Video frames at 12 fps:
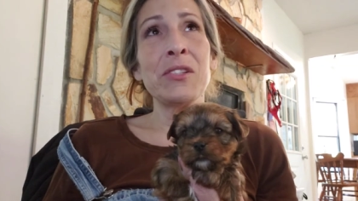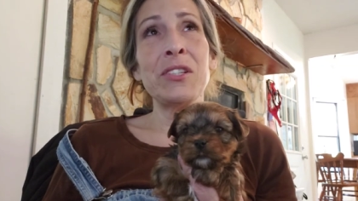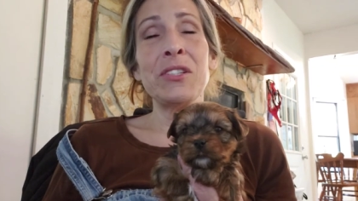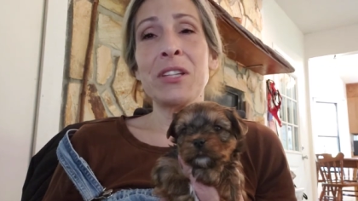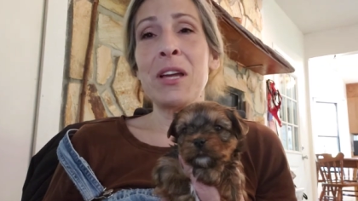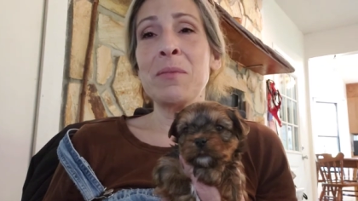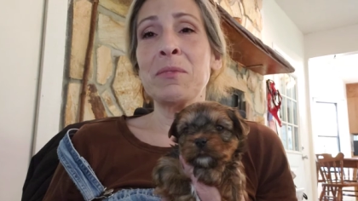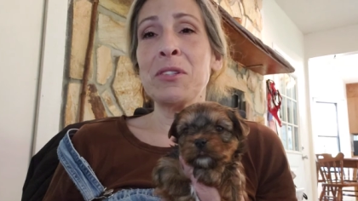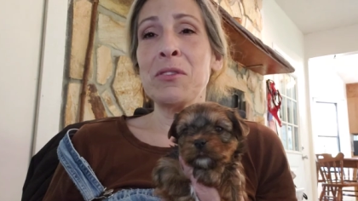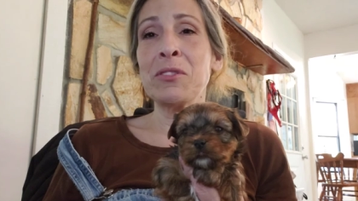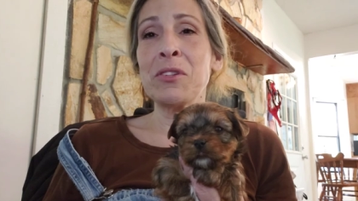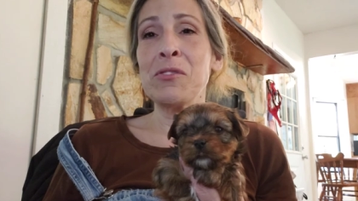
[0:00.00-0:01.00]
Jeez, I am
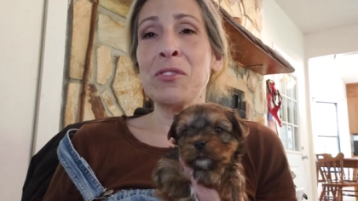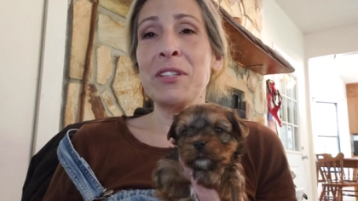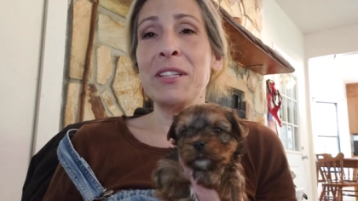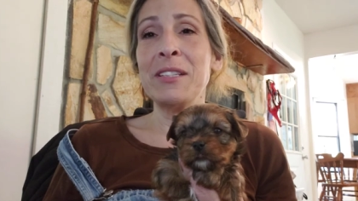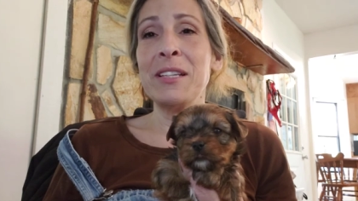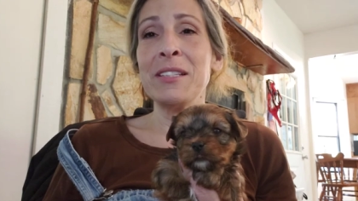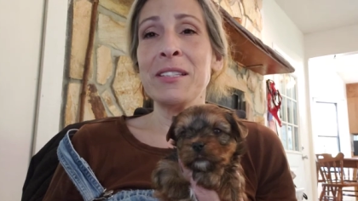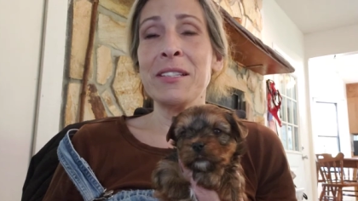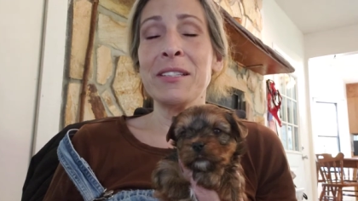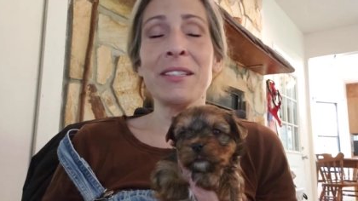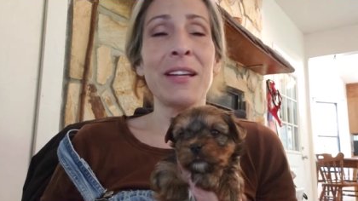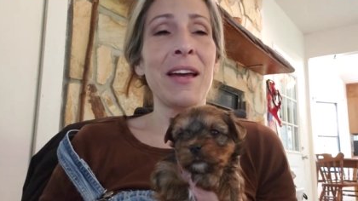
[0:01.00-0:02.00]
so socially
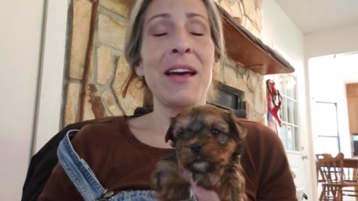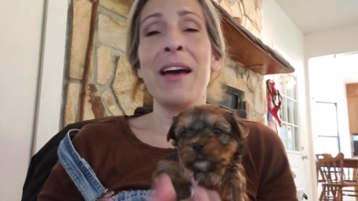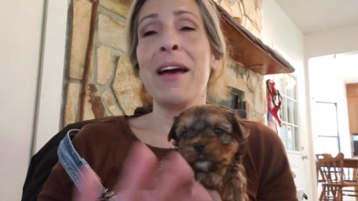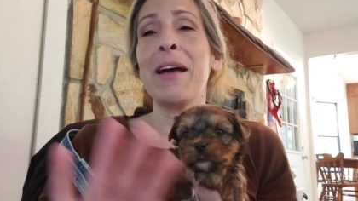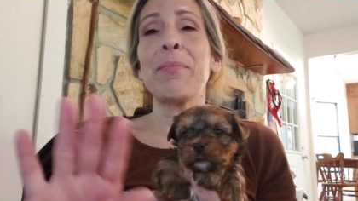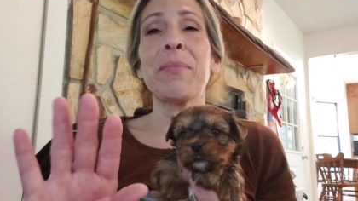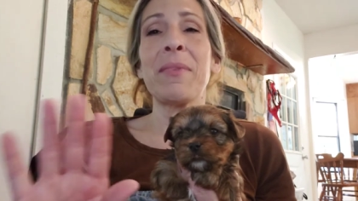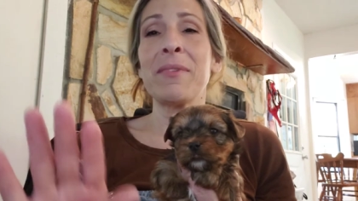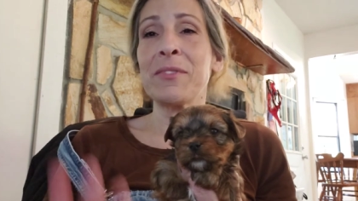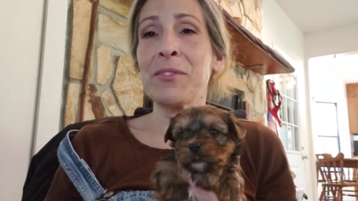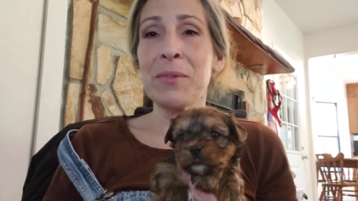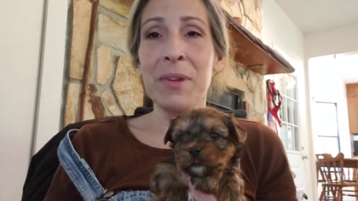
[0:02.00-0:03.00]
distanced. I, uh, I, uh,
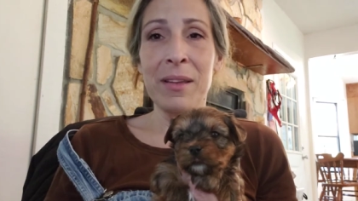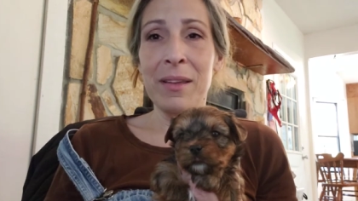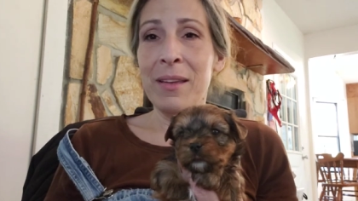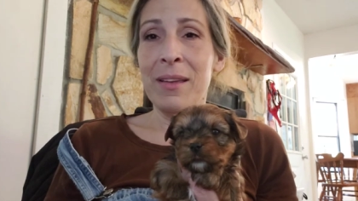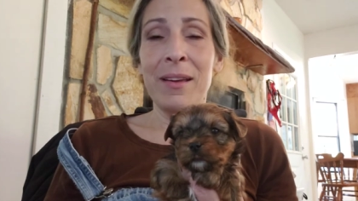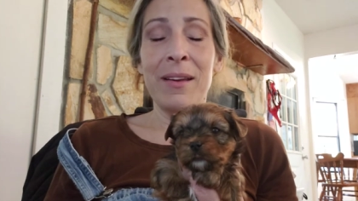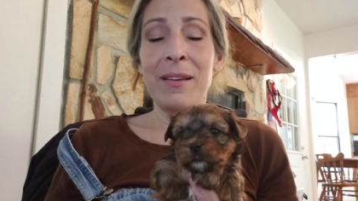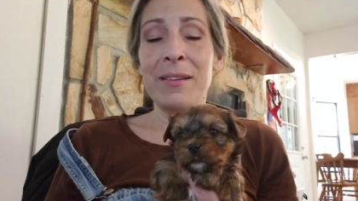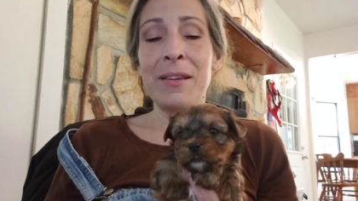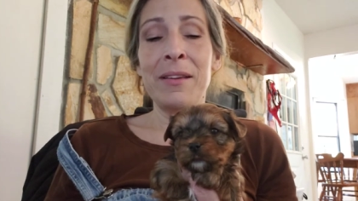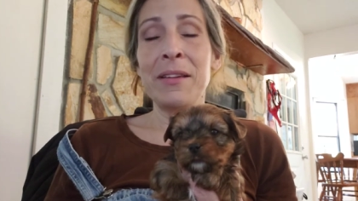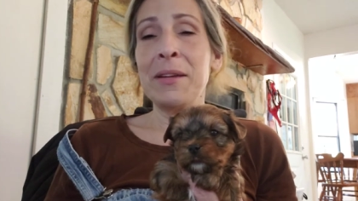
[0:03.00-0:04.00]
I'll
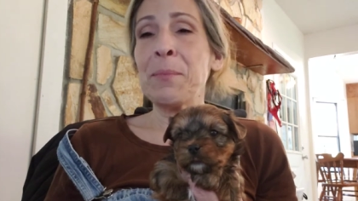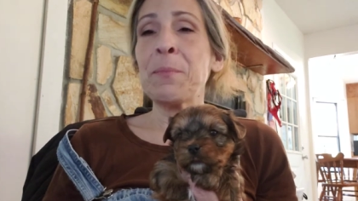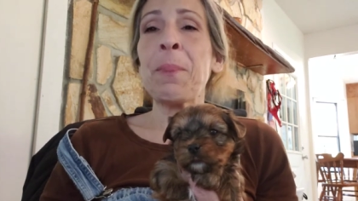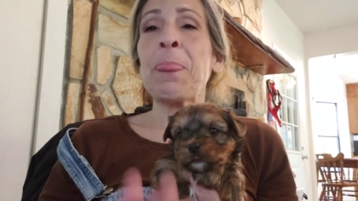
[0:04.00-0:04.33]
tell you.